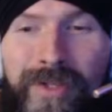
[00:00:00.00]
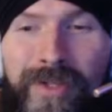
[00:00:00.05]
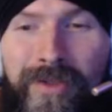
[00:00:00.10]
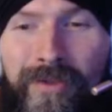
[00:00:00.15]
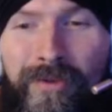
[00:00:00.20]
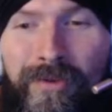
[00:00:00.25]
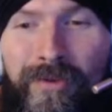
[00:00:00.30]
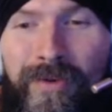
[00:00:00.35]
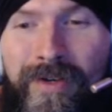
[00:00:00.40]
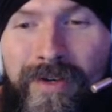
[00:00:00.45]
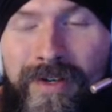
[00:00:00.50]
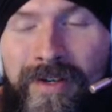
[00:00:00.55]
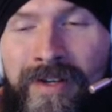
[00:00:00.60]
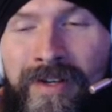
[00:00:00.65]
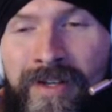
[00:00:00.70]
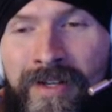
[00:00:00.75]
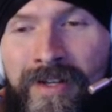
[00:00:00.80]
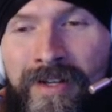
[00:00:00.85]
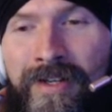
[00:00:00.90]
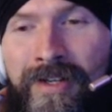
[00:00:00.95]
throwing
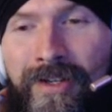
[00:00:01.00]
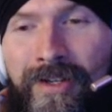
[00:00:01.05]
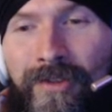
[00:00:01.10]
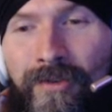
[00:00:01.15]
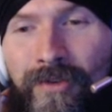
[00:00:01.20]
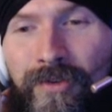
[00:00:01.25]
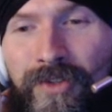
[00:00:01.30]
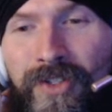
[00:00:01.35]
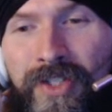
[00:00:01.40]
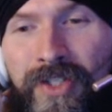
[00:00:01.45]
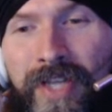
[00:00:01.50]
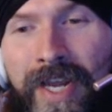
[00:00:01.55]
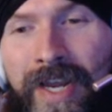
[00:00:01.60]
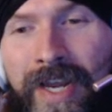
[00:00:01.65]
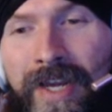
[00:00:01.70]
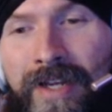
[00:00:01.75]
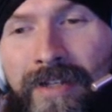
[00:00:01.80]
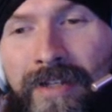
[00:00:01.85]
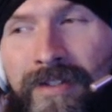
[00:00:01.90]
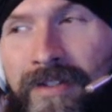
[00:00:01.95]

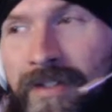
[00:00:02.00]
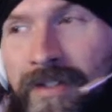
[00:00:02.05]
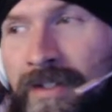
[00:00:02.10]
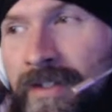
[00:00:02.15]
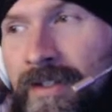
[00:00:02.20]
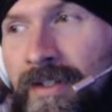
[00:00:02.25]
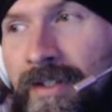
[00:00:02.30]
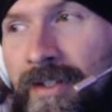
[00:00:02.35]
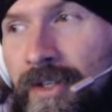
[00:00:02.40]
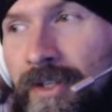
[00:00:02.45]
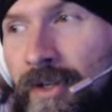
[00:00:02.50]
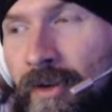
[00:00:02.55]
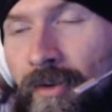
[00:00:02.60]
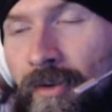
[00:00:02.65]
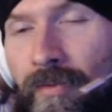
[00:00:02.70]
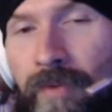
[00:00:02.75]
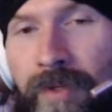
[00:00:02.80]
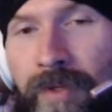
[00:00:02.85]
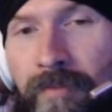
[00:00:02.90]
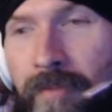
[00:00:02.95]
sand.
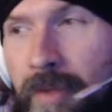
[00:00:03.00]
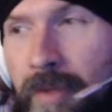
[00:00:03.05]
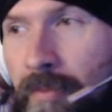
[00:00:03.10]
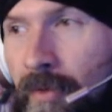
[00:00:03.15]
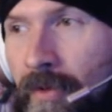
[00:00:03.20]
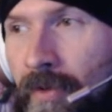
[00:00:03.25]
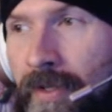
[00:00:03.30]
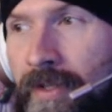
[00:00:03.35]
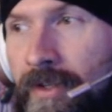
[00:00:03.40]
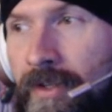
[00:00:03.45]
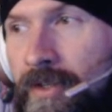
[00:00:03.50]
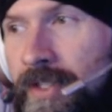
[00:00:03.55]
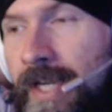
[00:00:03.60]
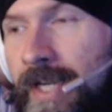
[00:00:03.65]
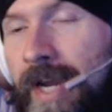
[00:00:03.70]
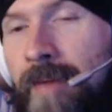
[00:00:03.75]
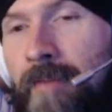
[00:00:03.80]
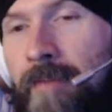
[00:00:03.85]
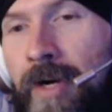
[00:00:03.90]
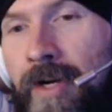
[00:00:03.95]
When people are in their
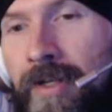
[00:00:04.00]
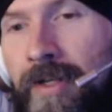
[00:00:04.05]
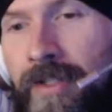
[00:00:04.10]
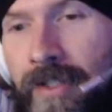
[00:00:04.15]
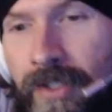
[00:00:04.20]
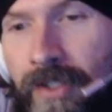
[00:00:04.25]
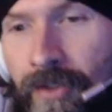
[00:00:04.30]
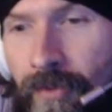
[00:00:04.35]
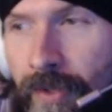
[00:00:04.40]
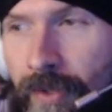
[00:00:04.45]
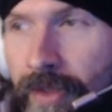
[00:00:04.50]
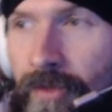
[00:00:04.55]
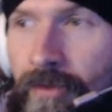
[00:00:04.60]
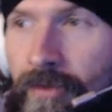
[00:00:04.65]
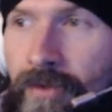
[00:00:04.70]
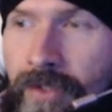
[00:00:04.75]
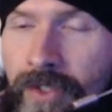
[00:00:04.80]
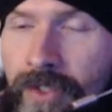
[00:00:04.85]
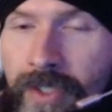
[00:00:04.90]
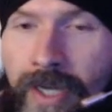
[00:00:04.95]
sandboxes, quit
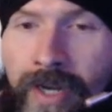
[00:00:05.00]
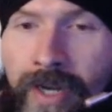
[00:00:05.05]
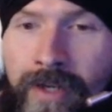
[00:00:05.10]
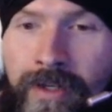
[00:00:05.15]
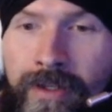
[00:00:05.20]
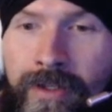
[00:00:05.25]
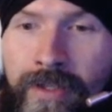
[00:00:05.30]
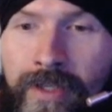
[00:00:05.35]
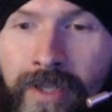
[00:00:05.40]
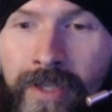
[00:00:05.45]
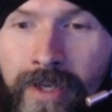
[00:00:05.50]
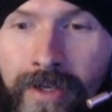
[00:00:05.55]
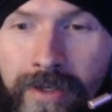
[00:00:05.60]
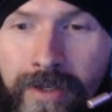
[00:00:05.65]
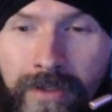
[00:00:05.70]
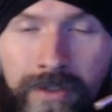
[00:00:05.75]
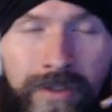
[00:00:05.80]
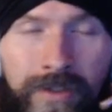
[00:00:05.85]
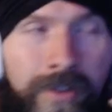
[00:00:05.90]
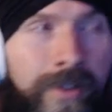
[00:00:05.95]
throwing sand at the
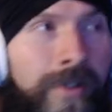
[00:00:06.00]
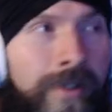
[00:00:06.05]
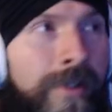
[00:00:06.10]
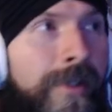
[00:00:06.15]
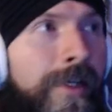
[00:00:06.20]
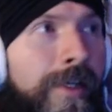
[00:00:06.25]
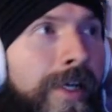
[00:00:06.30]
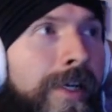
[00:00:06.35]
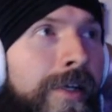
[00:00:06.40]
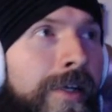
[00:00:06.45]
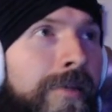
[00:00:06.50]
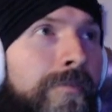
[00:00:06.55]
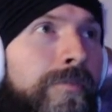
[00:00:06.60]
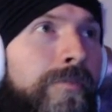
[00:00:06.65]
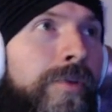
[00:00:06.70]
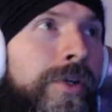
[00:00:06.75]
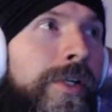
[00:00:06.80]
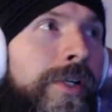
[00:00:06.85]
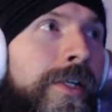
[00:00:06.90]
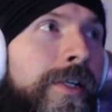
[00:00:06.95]
kids and
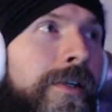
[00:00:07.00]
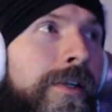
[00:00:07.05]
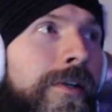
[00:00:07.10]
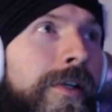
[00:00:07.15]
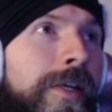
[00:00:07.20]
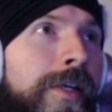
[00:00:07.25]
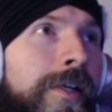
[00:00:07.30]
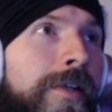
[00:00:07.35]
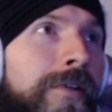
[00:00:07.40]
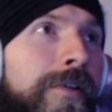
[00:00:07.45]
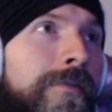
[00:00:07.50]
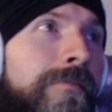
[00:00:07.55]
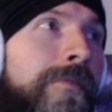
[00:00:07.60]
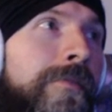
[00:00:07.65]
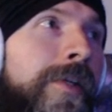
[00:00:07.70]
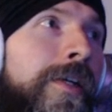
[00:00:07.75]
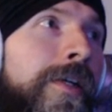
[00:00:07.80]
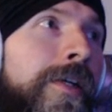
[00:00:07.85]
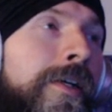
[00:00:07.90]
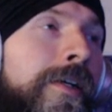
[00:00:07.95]
throwing it in
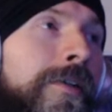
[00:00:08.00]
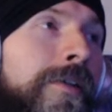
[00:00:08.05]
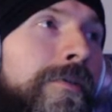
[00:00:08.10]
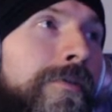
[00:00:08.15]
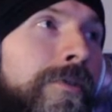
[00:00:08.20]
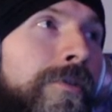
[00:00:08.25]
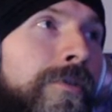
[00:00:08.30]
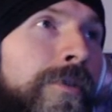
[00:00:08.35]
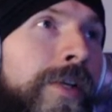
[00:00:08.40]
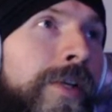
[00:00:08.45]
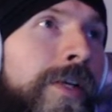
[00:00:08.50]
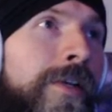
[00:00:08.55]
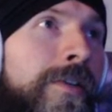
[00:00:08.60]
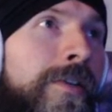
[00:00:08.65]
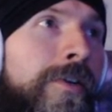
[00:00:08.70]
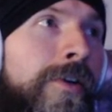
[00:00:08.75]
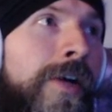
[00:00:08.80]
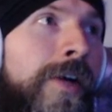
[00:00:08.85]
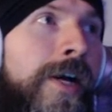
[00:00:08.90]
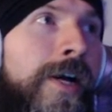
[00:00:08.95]

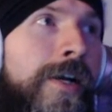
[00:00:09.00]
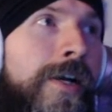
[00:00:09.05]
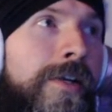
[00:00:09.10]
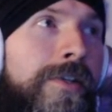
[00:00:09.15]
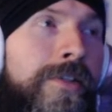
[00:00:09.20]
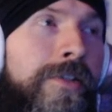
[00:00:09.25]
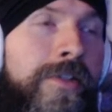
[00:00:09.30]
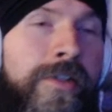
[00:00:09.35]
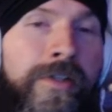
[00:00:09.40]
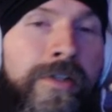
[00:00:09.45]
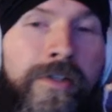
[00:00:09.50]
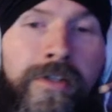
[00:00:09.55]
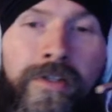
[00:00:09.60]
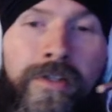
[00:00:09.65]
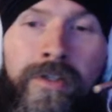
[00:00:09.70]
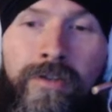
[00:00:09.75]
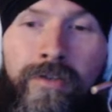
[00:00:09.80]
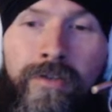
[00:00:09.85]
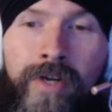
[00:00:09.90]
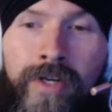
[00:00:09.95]
their eyes,
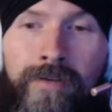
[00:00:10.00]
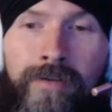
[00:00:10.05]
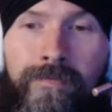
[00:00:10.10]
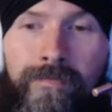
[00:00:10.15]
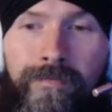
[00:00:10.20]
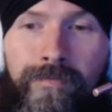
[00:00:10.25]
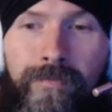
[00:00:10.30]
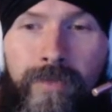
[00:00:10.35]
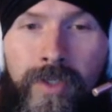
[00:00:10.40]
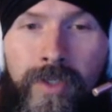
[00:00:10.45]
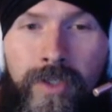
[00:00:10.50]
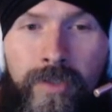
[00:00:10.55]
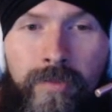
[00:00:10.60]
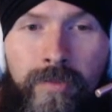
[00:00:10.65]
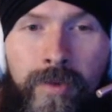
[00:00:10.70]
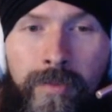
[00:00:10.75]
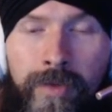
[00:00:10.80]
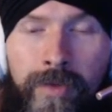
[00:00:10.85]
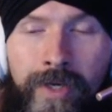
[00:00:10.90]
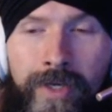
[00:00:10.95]
right? Because
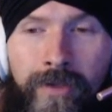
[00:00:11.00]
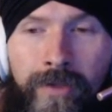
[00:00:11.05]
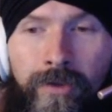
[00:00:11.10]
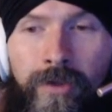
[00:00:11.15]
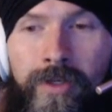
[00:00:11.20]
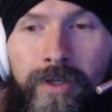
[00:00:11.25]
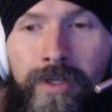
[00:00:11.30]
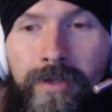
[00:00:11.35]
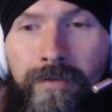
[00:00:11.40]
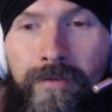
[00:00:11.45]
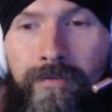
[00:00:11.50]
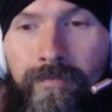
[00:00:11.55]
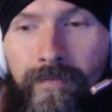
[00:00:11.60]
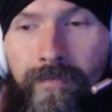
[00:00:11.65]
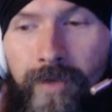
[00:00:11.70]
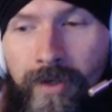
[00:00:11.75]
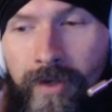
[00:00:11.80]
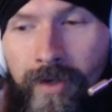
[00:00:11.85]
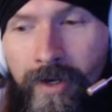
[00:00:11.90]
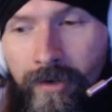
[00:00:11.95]
people ain't learning,
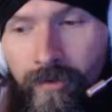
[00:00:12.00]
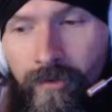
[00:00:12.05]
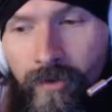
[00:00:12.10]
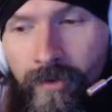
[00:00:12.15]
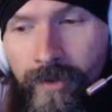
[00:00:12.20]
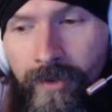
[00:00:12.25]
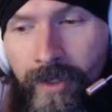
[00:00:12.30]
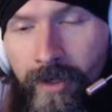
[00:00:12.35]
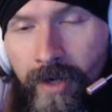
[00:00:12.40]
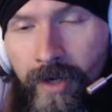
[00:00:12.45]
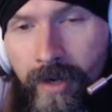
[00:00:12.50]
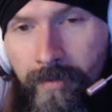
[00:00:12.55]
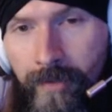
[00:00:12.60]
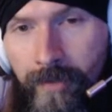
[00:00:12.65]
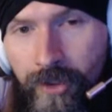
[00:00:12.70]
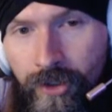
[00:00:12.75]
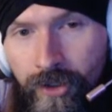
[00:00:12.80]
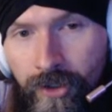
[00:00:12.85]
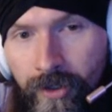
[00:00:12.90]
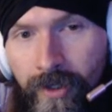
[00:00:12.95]
they're not growing, they're not
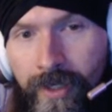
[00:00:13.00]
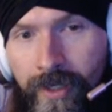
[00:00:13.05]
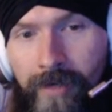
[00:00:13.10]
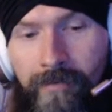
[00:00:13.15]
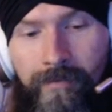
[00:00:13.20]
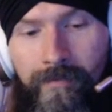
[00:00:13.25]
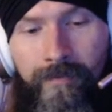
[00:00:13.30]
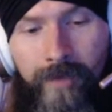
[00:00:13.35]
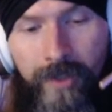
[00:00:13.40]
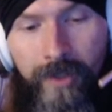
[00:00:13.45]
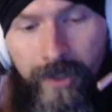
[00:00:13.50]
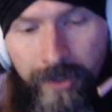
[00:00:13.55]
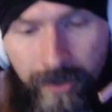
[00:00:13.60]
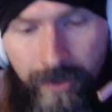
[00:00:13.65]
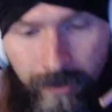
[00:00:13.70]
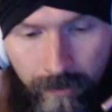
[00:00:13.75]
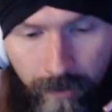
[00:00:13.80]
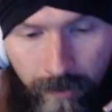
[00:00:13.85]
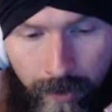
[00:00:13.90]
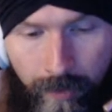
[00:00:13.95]
maturing,
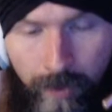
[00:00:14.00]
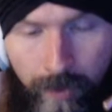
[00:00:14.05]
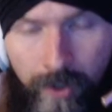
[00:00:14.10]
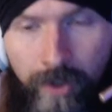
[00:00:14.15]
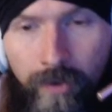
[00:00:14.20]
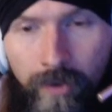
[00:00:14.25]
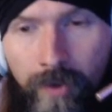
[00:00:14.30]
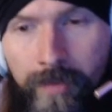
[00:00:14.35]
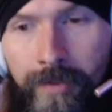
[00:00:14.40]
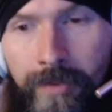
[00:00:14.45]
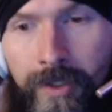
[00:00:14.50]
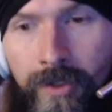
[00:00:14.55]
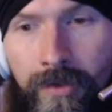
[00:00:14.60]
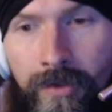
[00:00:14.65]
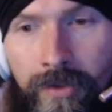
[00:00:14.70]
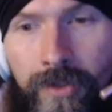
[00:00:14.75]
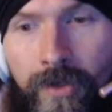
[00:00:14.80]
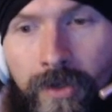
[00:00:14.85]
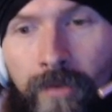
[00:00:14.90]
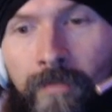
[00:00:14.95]
because we weren't equipped to do
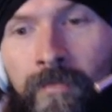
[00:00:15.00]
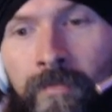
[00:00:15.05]
so,